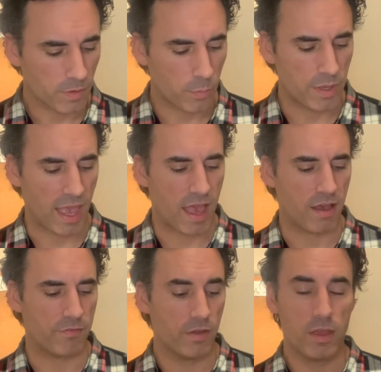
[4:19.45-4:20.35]
We
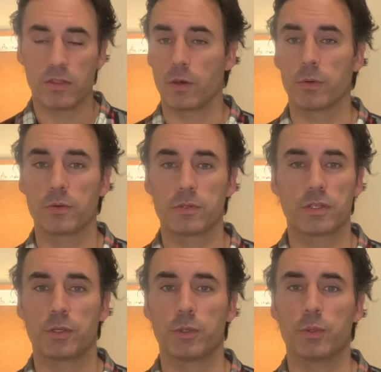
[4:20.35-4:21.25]
have
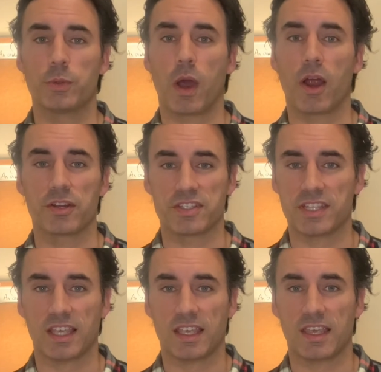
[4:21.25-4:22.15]
those who are
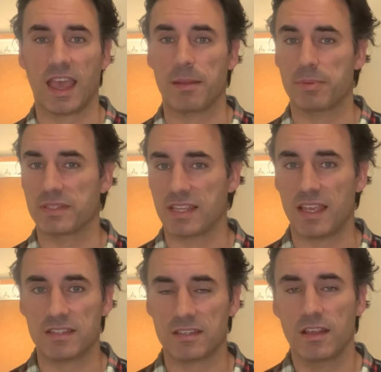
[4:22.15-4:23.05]
sick and
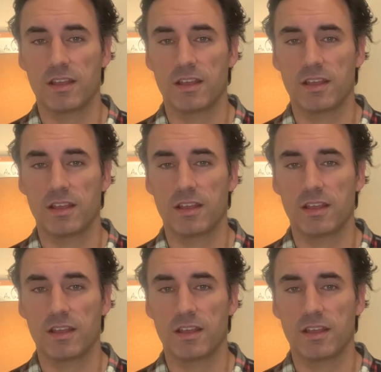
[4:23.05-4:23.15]
possessed,